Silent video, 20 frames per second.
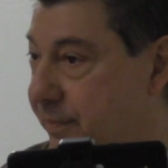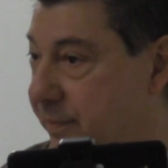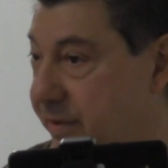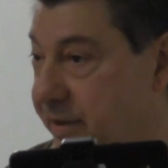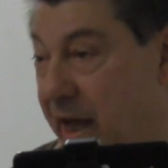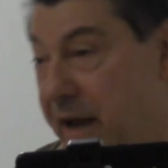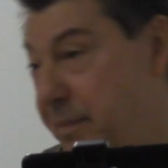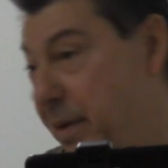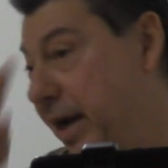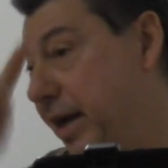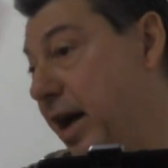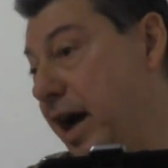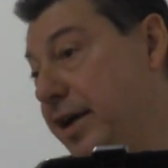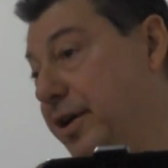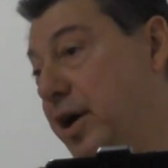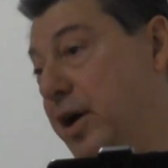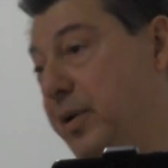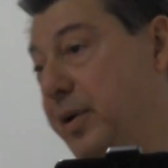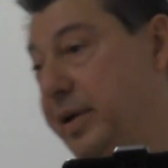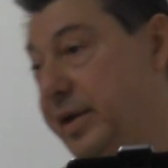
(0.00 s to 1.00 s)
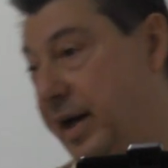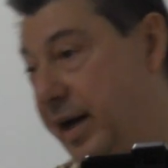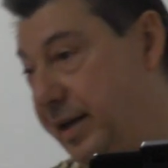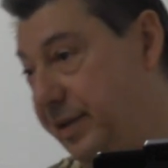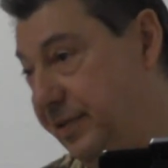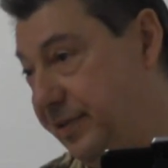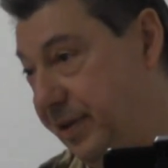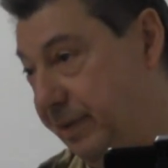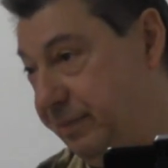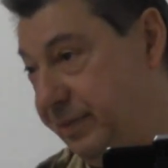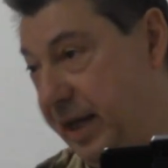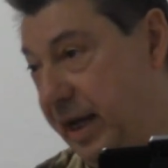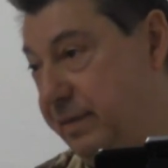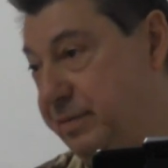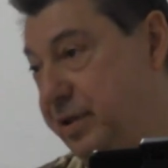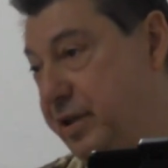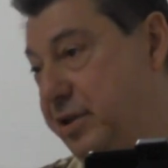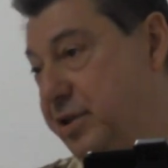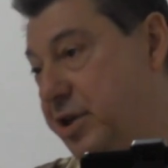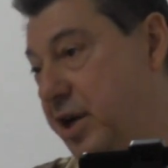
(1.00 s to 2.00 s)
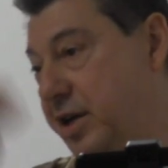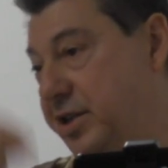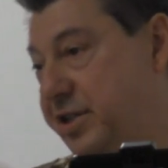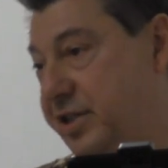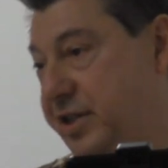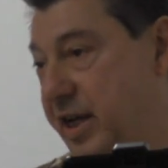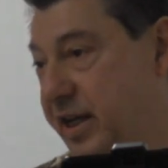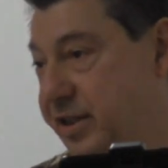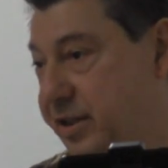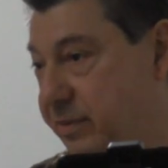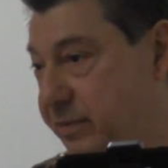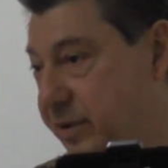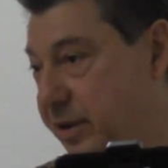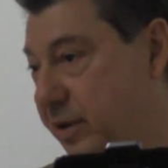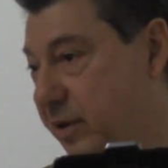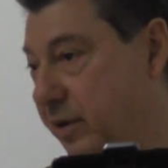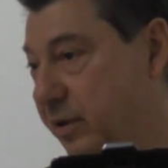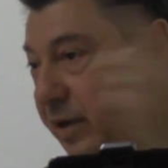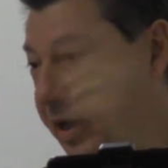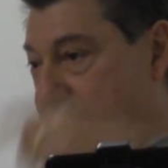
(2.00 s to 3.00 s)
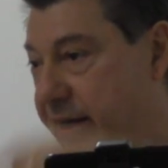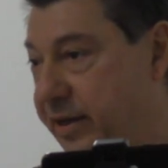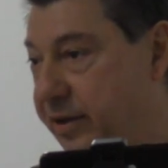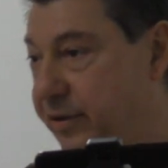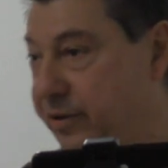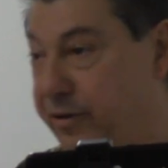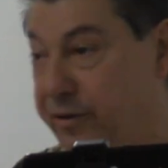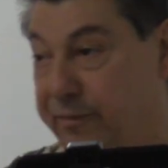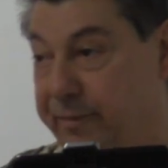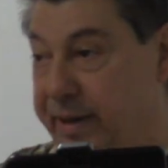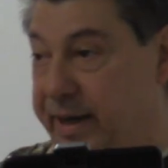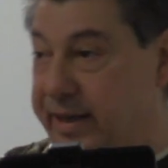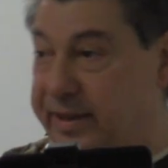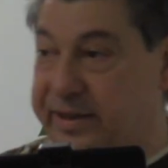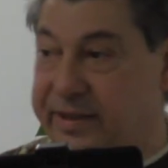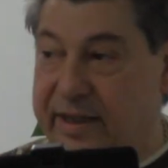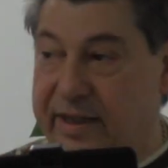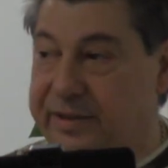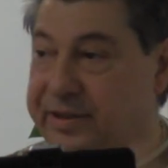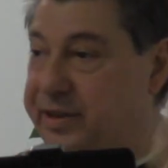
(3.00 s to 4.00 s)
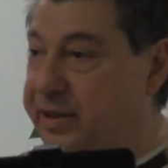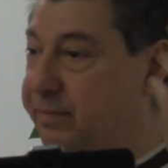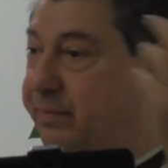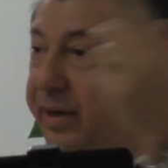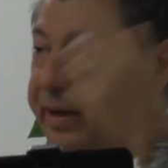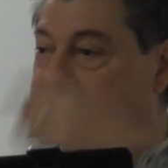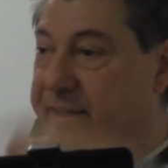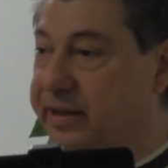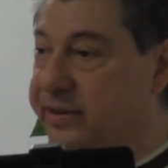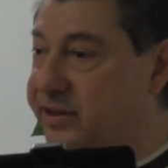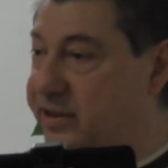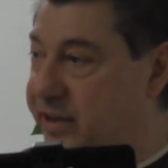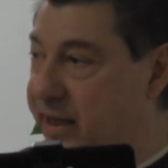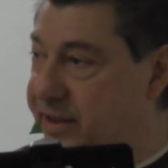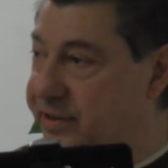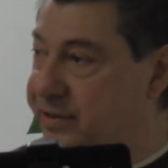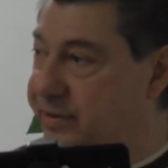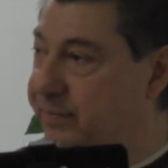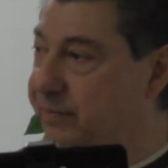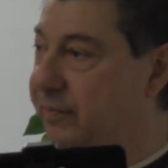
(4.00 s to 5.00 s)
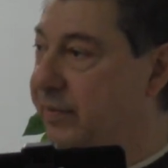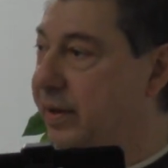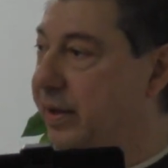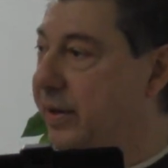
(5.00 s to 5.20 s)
They may not know it yet. Sometimes the judge sends them, or the old lady, or the old man sends, somebody else sends them